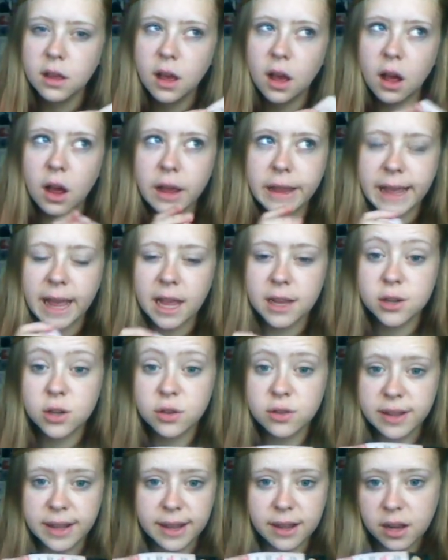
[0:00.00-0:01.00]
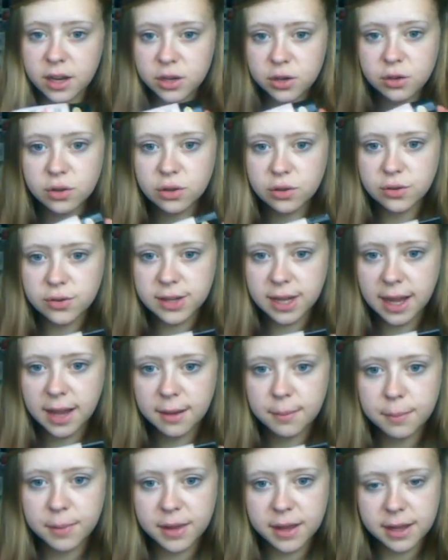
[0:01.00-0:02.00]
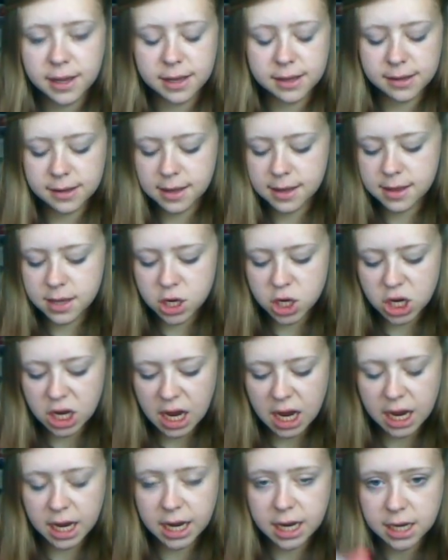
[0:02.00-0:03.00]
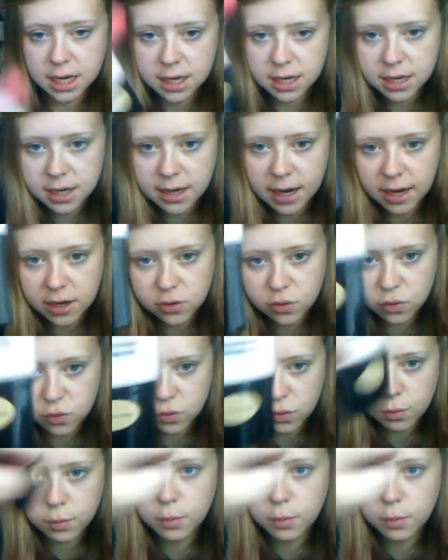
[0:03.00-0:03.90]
I can use it. I do use it, but it's in the shade Natural